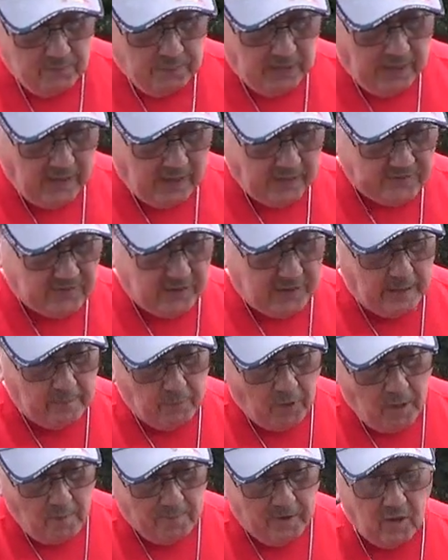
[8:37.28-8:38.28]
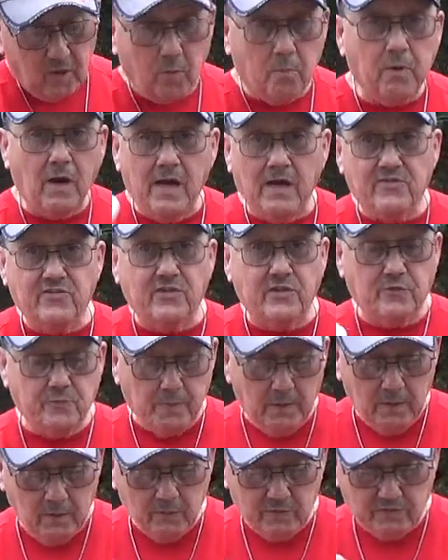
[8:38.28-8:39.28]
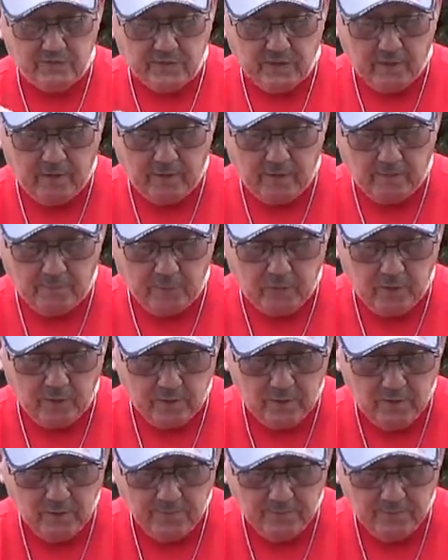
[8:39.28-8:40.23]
pellets, and I brought me a little plastic spoon to stir it up good.